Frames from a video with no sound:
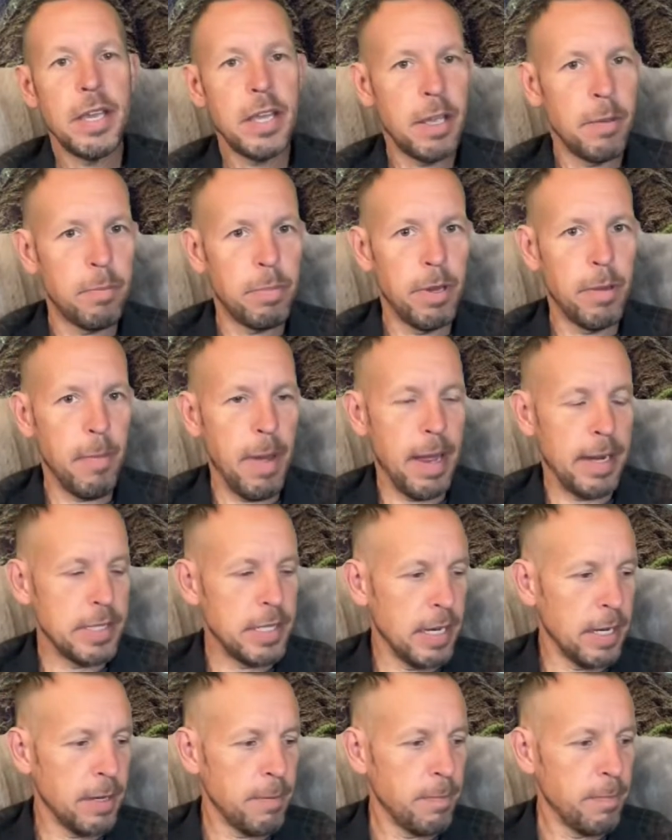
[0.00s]

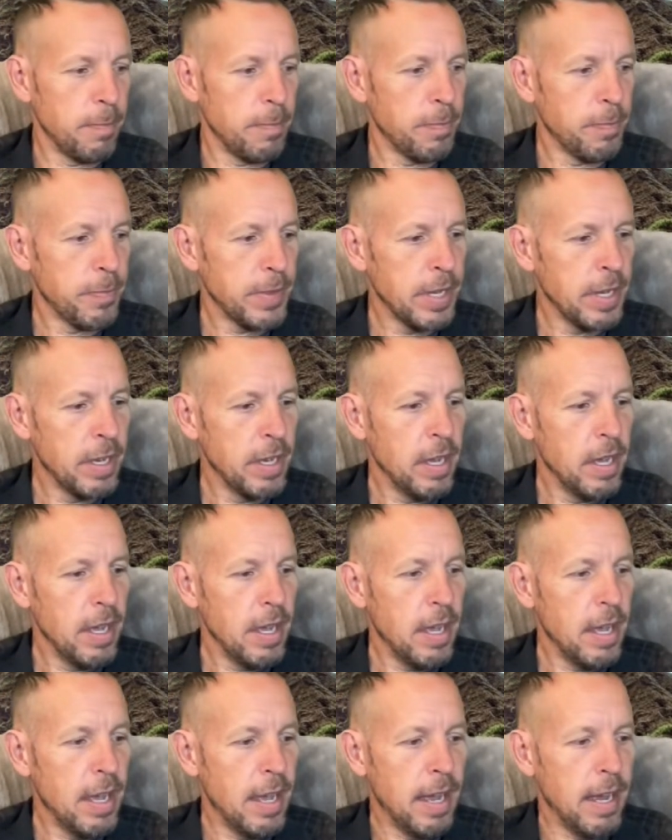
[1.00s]
implementing.
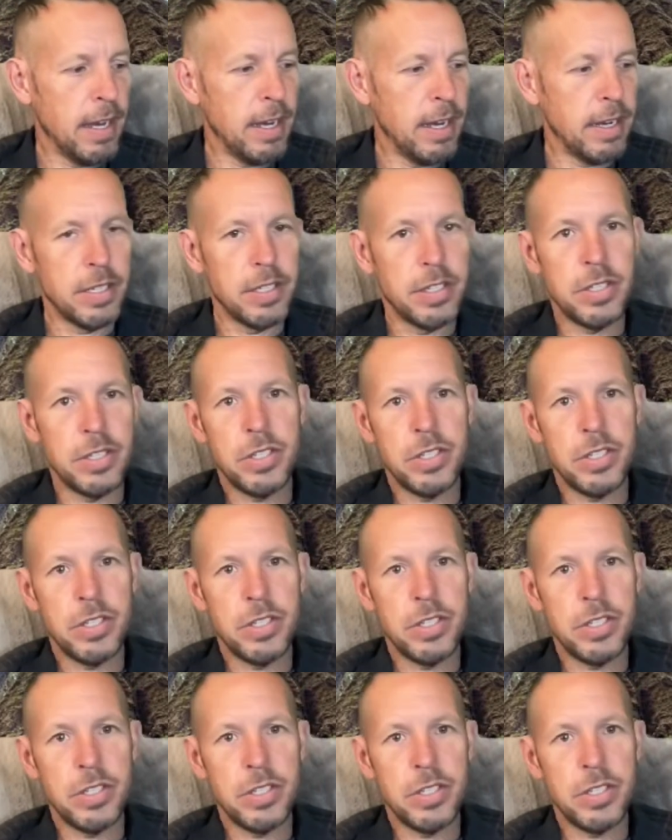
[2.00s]
And